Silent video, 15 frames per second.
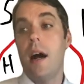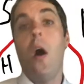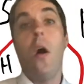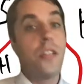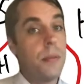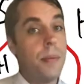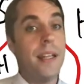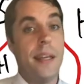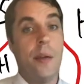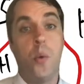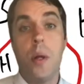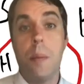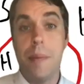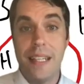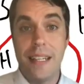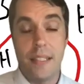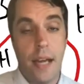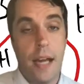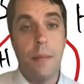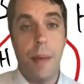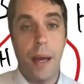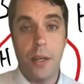Ultimately, it will be
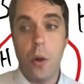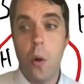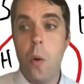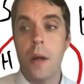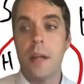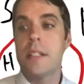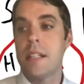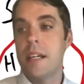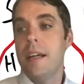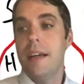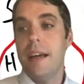decided by the courts,